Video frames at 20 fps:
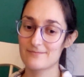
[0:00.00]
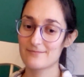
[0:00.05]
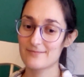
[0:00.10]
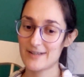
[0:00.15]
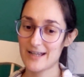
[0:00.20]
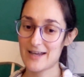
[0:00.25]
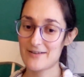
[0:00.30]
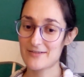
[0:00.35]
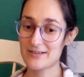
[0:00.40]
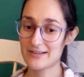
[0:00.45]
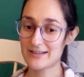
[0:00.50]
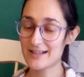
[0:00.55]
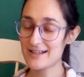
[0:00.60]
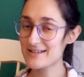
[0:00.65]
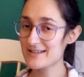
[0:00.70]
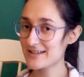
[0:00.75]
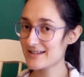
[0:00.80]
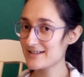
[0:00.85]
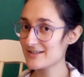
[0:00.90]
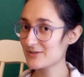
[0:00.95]
having
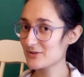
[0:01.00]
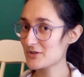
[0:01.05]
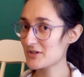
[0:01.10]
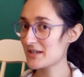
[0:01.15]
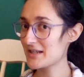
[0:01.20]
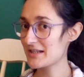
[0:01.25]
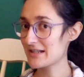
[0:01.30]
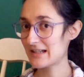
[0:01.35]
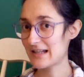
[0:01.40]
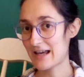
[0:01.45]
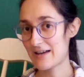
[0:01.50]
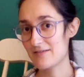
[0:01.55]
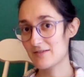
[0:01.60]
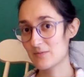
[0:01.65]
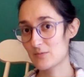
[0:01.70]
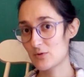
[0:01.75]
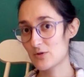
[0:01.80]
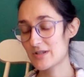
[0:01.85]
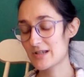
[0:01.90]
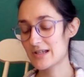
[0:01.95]
less skin to skin and having
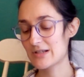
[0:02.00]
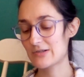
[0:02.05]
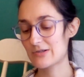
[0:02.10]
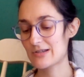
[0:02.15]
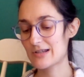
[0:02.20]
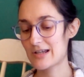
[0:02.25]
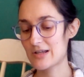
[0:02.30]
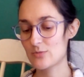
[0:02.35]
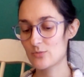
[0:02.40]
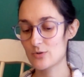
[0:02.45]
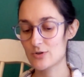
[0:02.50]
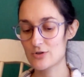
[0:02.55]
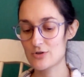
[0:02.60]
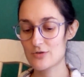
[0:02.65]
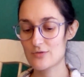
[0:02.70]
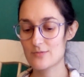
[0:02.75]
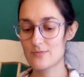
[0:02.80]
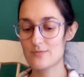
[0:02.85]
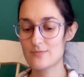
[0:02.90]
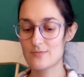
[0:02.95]
more skin to skin,
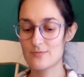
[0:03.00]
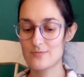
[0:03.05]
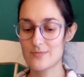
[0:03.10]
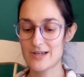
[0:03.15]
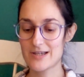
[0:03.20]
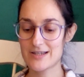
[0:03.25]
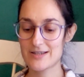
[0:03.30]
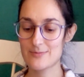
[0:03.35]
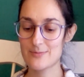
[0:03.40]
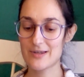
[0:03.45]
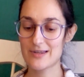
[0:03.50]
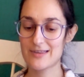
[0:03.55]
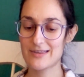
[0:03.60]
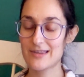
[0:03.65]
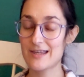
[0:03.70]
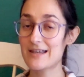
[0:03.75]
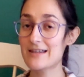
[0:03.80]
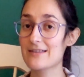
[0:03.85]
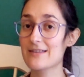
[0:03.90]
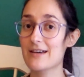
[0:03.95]
which makes me
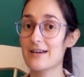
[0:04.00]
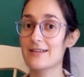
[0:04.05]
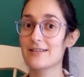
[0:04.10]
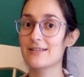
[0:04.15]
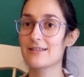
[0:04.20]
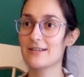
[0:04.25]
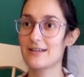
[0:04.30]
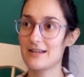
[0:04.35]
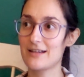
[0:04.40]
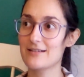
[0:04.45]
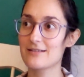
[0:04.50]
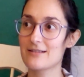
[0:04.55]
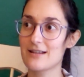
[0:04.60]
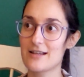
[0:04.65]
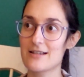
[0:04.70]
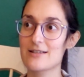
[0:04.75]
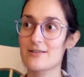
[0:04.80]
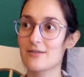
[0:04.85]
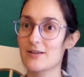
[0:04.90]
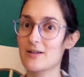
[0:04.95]
think that it
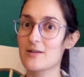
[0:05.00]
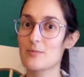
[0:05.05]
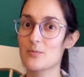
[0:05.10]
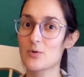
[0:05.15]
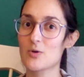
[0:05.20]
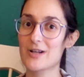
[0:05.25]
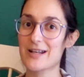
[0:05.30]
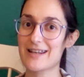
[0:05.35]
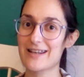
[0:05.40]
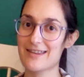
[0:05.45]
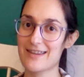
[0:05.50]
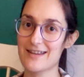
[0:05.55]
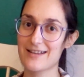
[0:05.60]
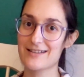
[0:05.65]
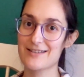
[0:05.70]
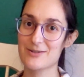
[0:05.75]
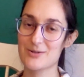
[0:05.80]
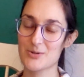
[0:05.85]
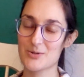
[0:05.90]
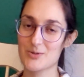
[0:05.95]
is a very important thing
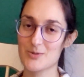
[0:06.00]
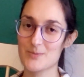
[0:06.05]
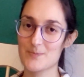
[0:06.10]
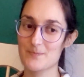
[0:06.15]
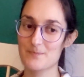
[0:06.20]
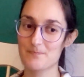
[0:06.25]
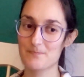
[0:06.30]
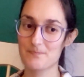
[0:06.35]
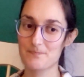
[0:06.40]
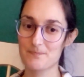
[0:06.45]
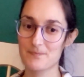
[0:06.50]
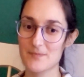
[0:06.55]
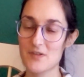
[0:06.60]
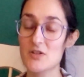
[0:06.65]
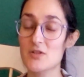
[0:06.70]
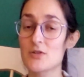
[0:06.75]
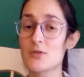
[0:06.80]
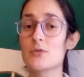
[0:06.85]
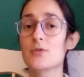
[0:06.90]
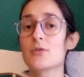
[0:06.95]

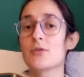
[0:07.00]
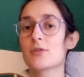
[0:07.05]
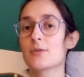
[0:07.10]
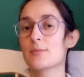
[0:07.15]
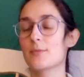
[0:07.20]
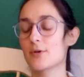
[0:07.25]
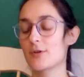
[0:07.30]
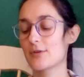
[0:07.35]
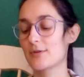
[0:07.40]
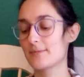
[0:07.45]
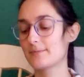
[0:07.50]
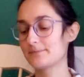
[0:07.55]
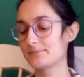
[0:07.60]
to do during birth.